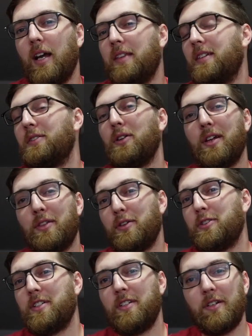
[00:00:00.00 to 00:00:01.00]
I think they're like
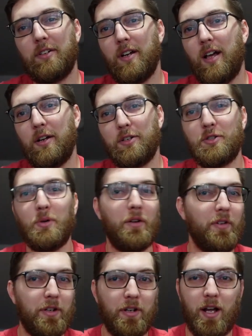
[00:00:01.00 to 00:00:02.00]
$1,300,
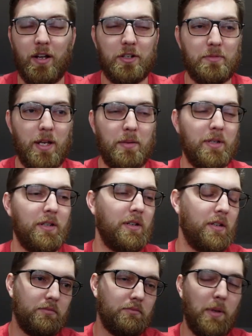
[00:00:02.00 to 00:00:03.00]
$1,200 maybe.
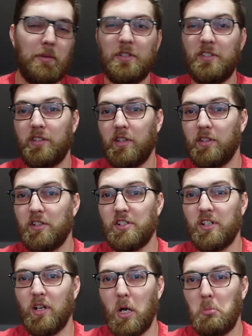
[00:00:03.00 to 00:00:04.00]
Maybe you just get the
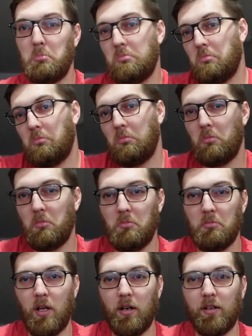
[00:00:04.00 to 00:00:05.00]
Geo.
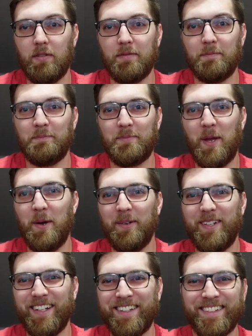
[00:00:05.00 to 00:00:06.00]
I don't know. No,
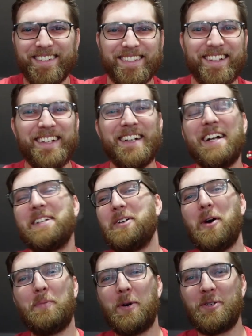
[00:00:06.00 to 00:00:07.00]
it's
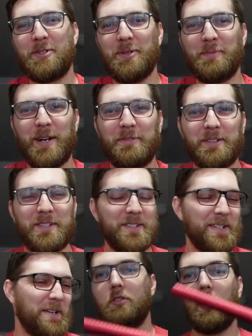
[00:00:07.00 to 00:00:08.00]
all personal
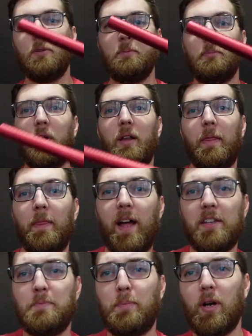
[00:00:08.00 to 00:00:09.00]
preference. So, but
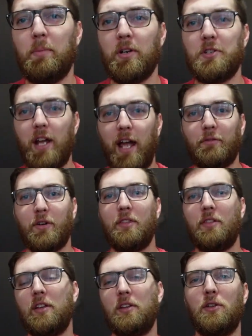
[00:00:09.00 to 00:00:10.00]
that's pretty much
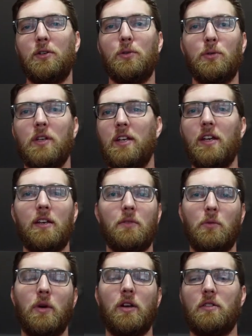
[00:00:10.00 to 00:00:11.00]
everything you
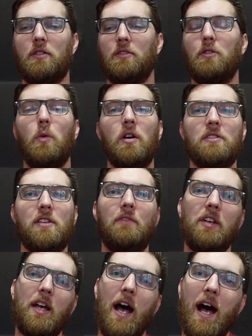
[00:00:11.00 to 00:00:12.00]
get with the
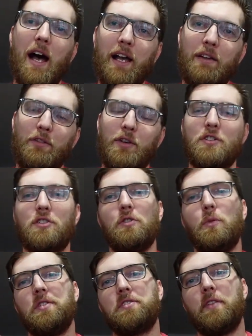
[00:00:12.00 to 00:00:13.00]
170i versus
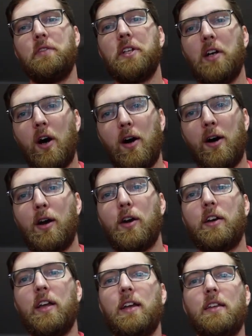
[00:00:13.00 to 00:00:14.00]
the
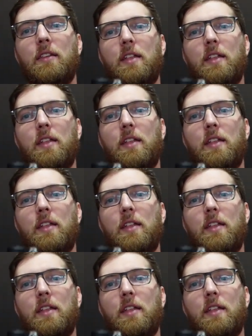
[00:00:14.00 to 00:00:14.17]
170R, and